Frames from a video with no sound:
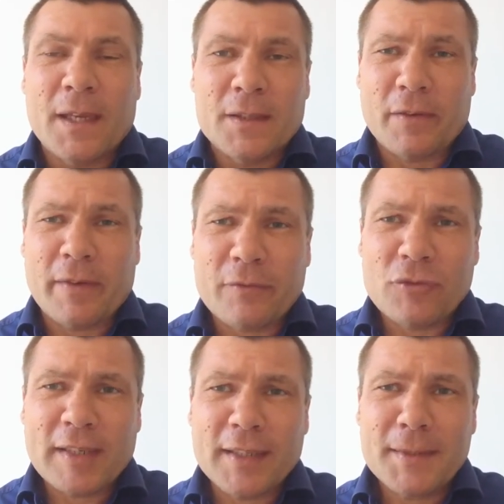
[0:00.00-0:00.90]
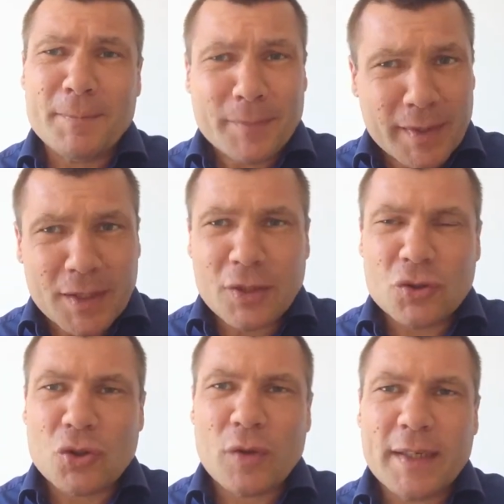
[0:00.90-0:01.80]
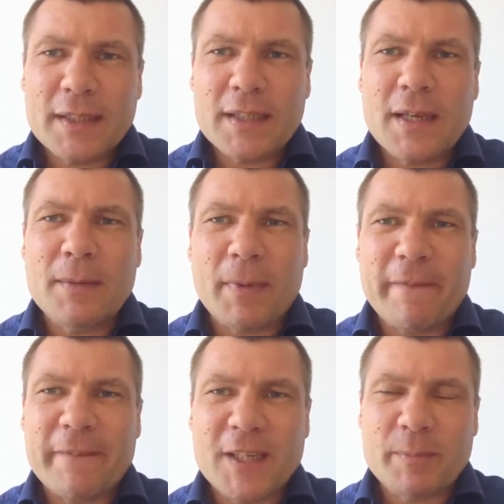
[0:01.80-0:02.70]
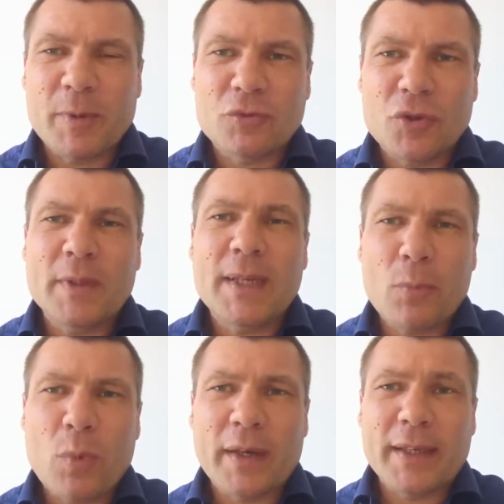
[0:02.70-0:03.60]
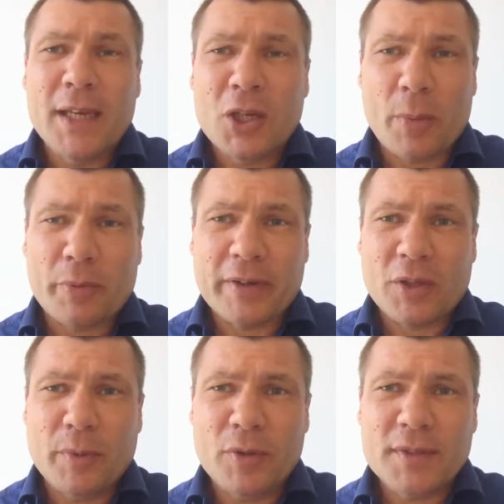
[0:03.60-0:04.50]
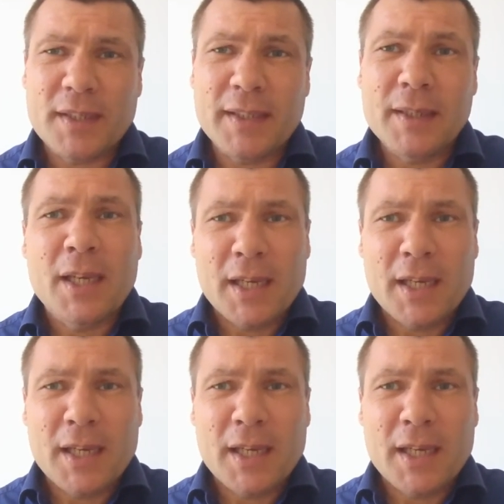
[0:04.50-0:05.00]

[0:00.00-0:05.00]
So if you haven't already, you can join my Facebook group, #1 Copywriting Community.